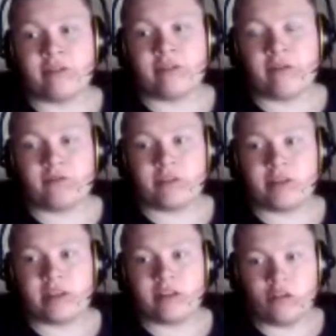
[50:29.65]
of
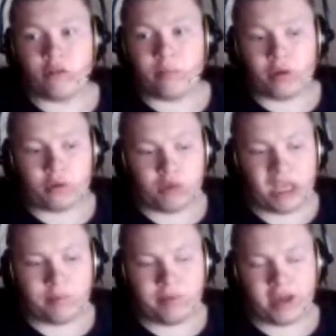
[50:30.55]
the Ubuntu
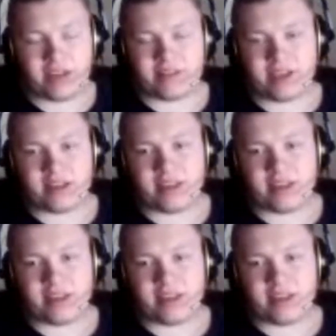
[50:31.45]
APIs that